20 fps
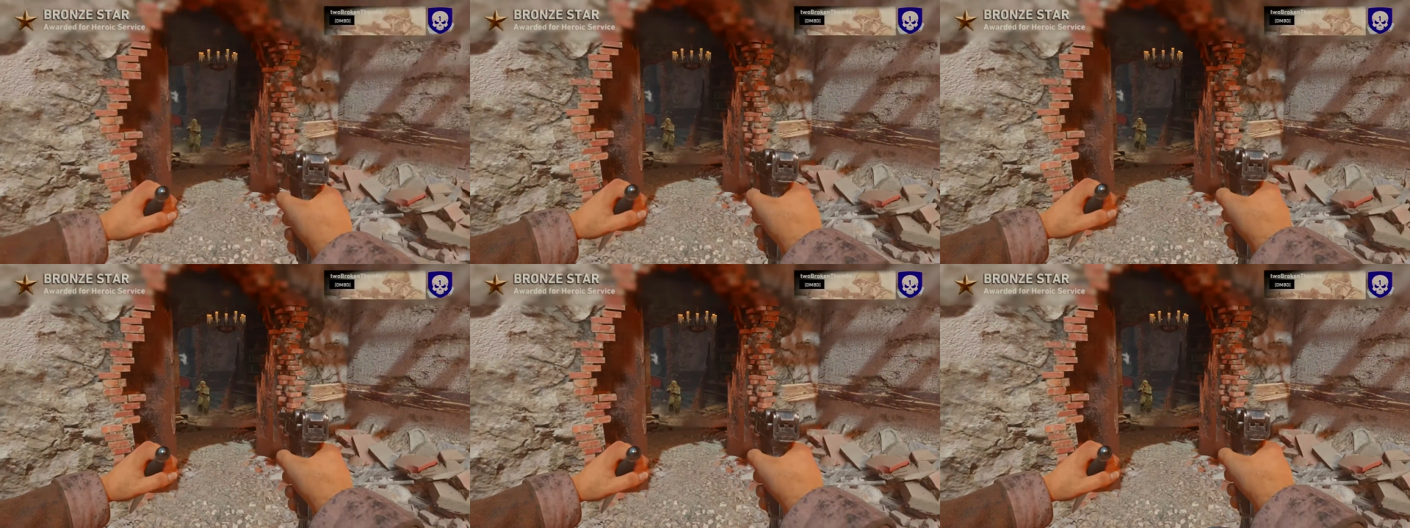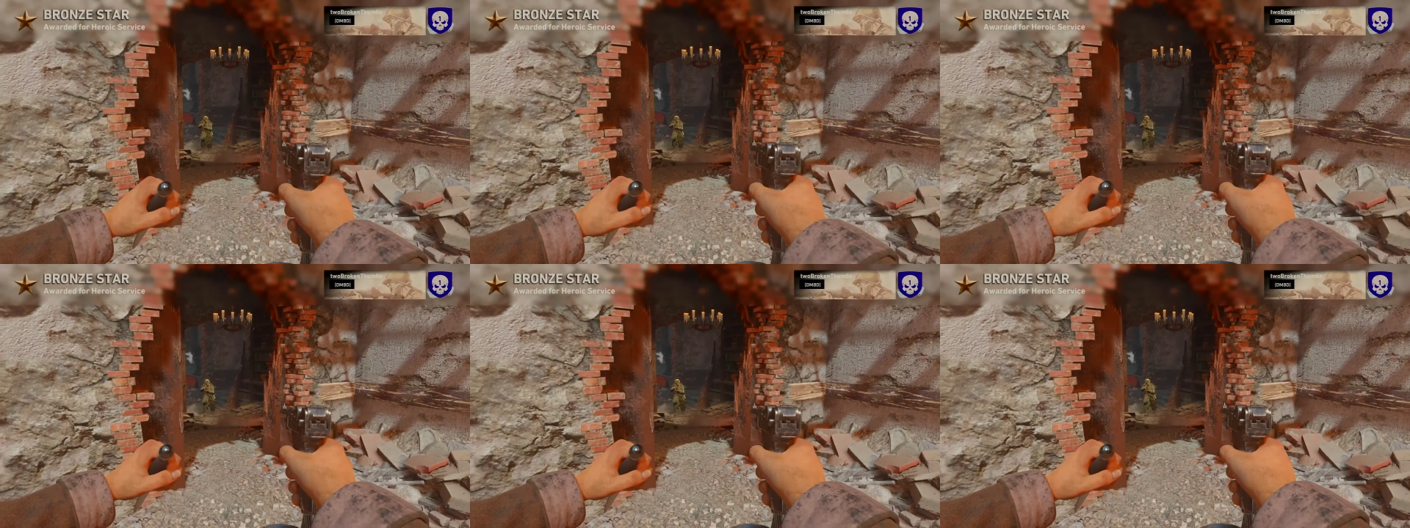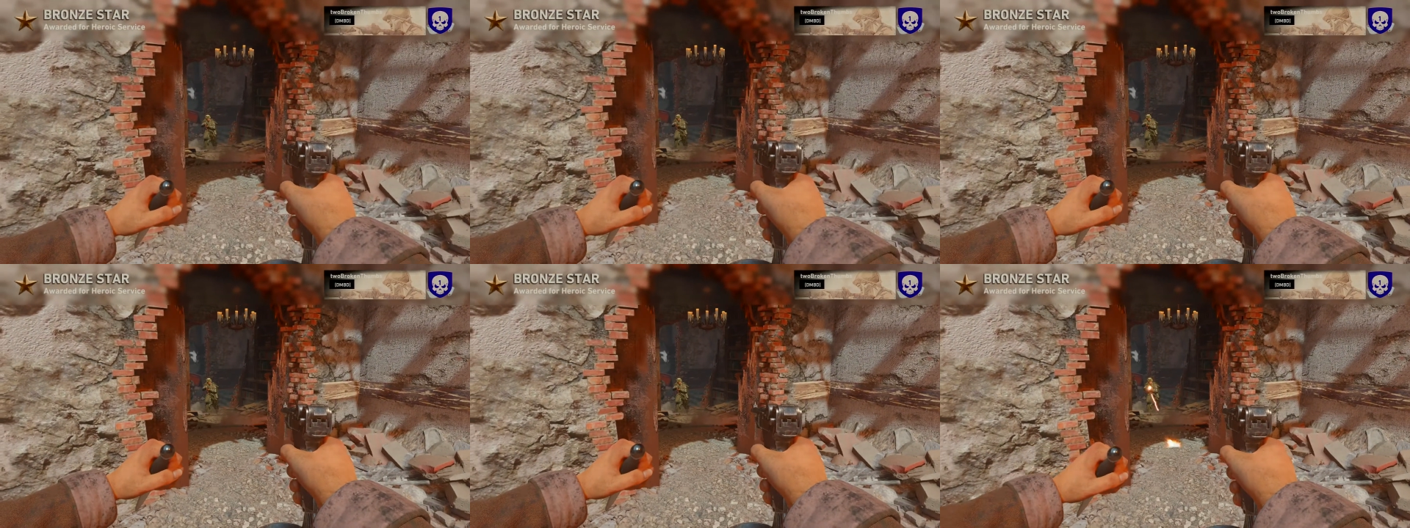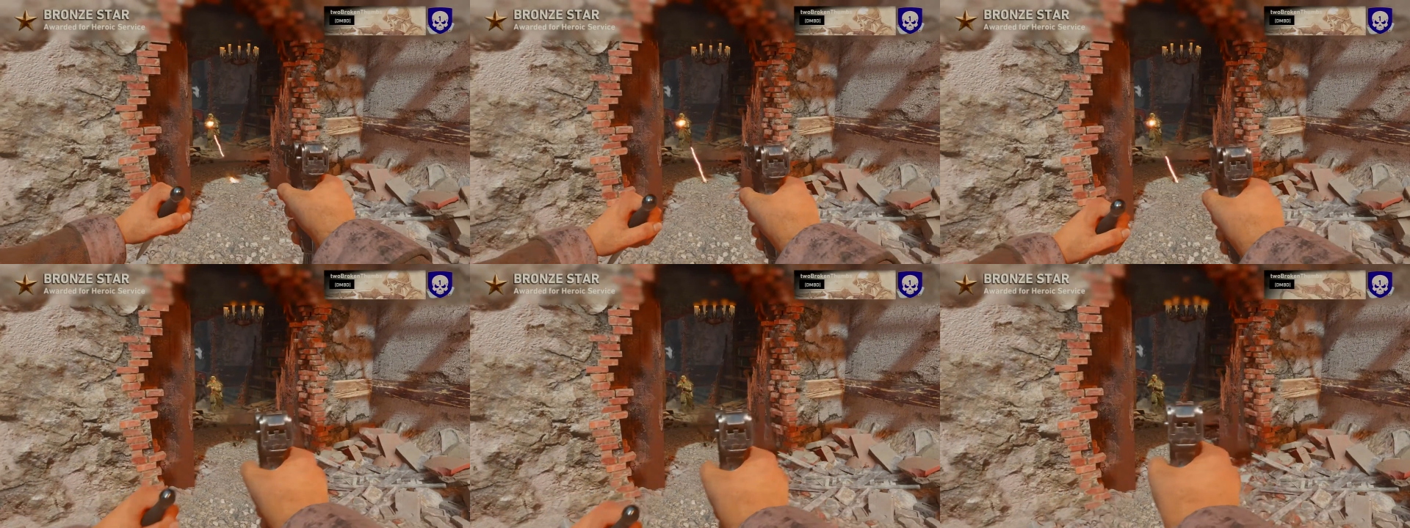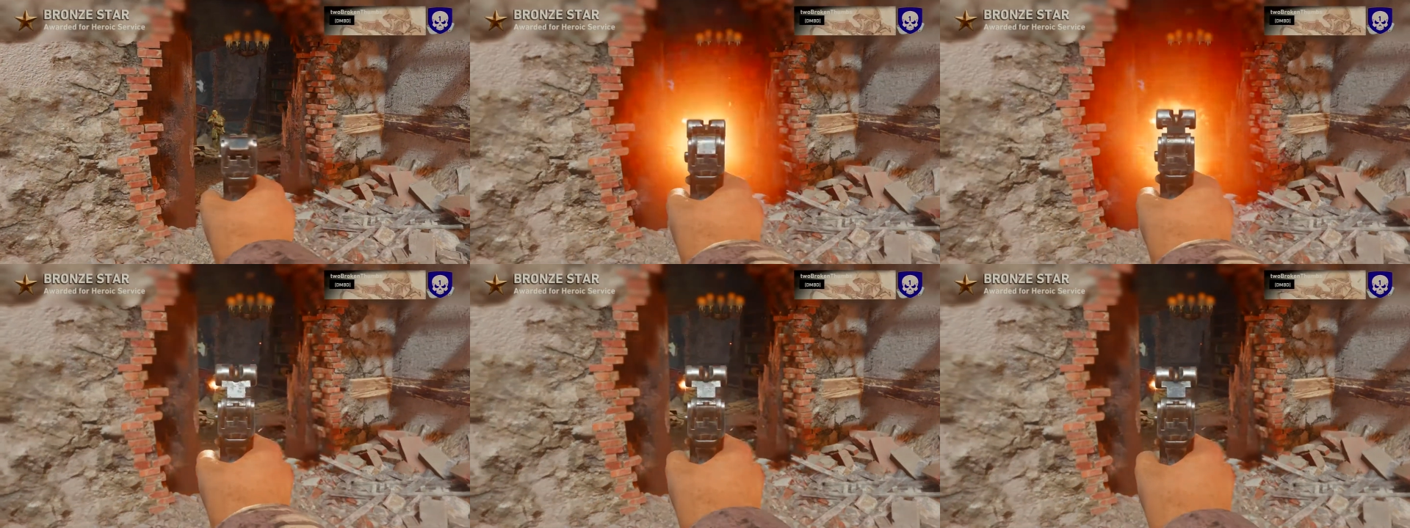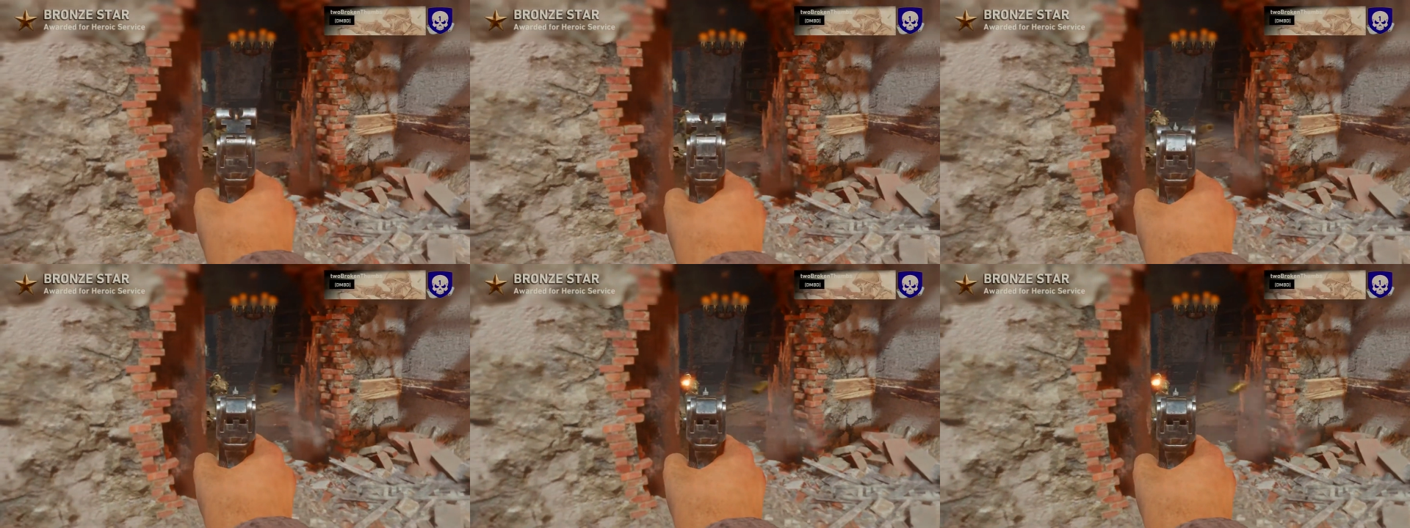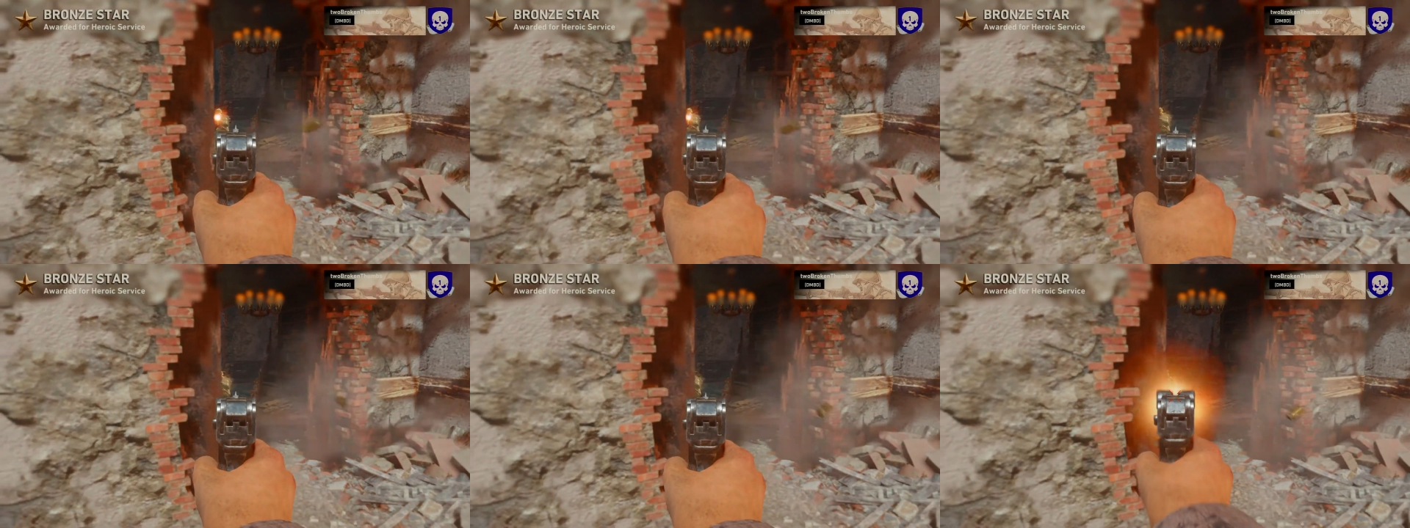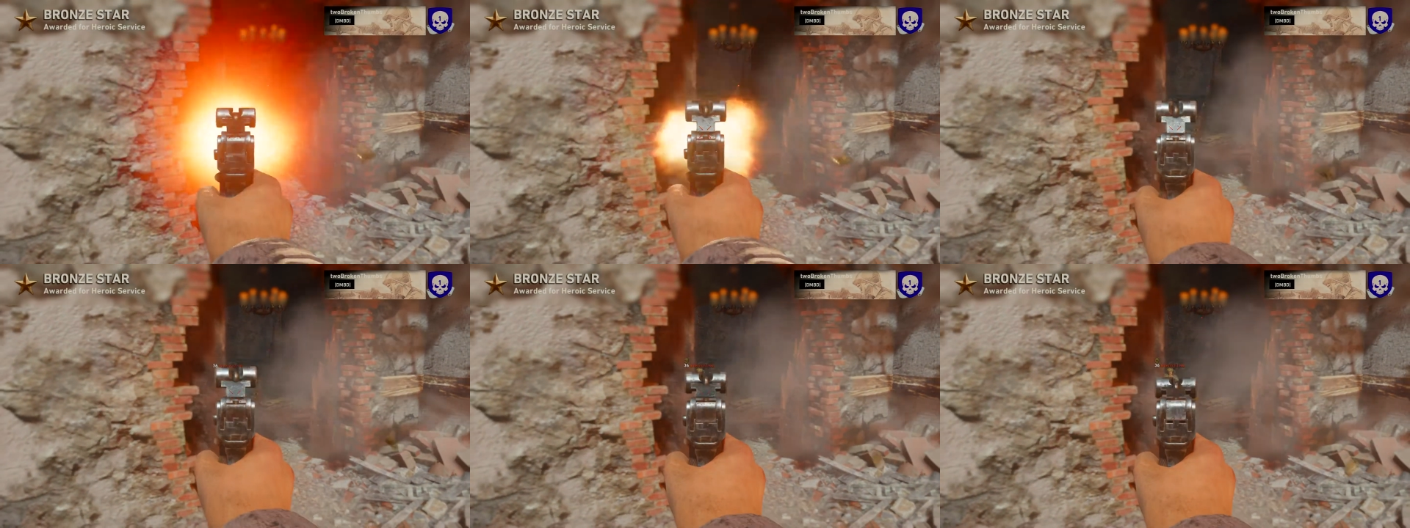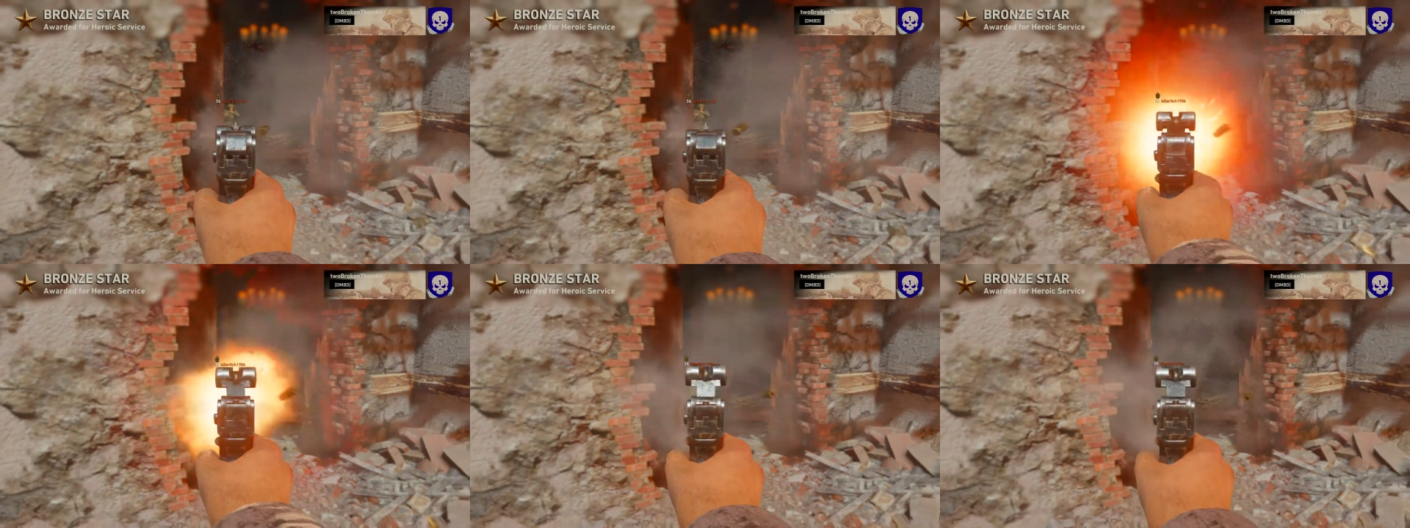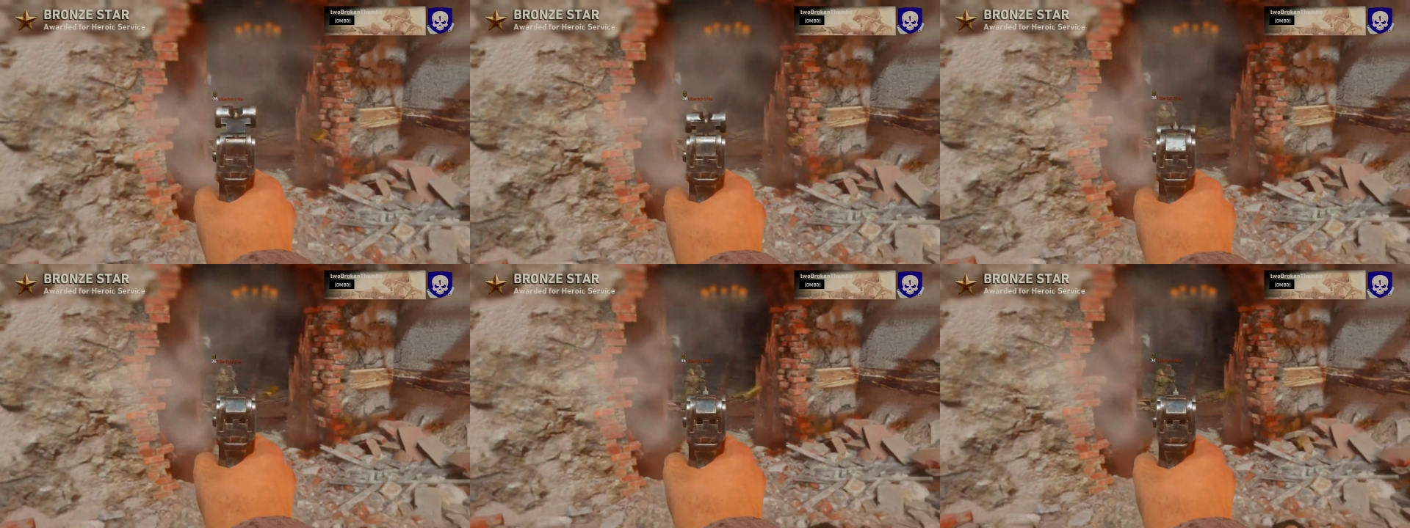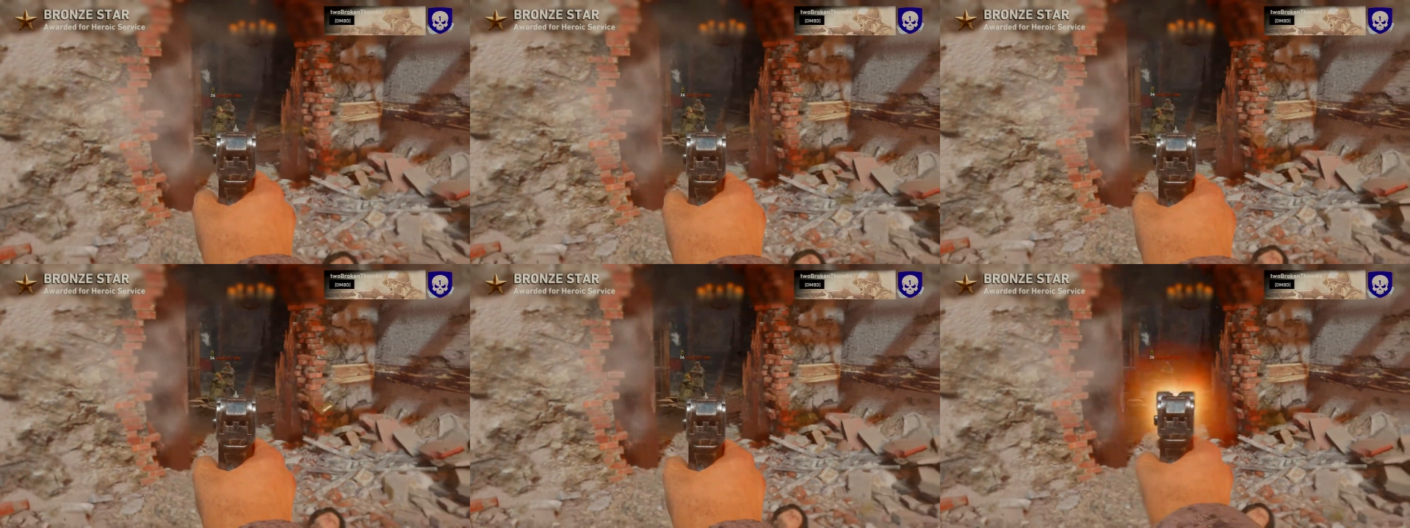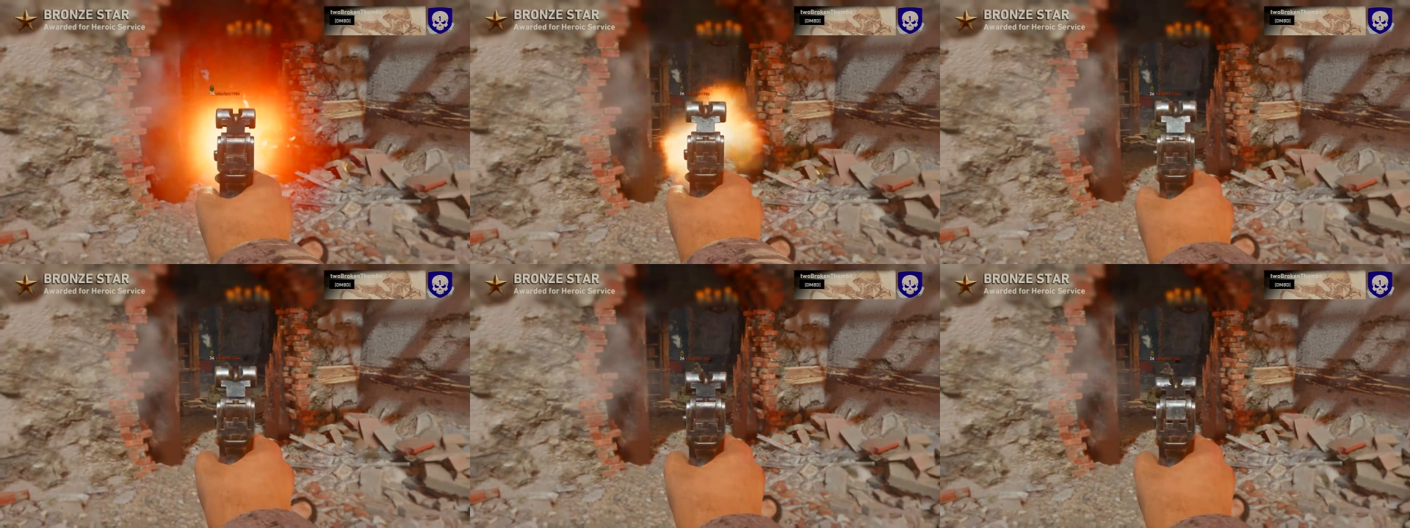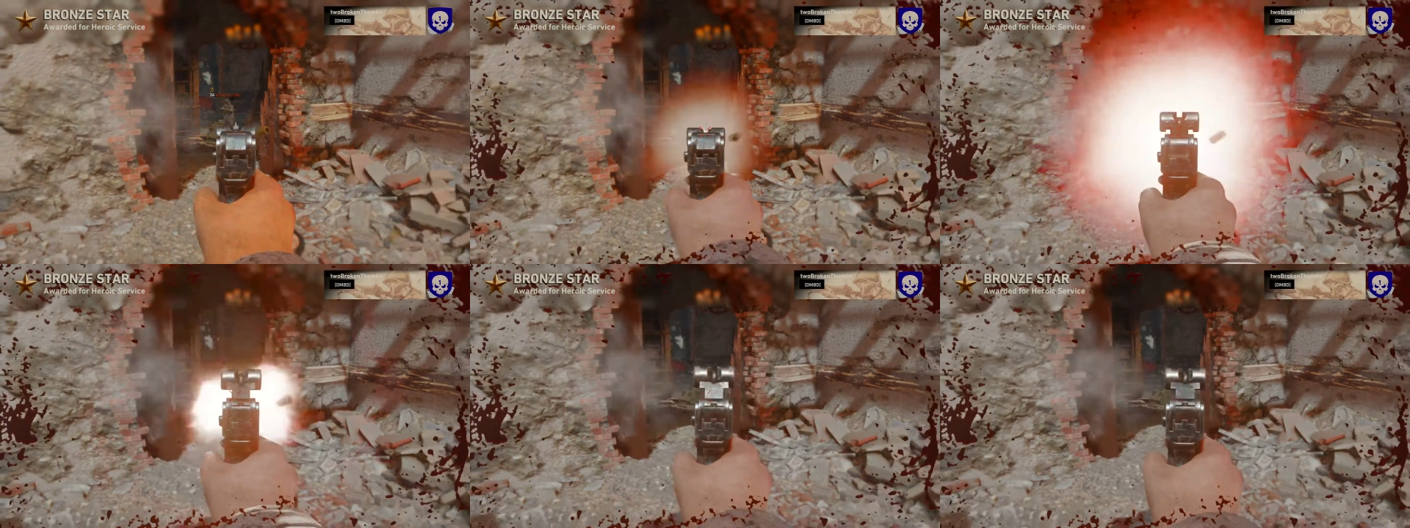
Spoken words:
(no speaker visible)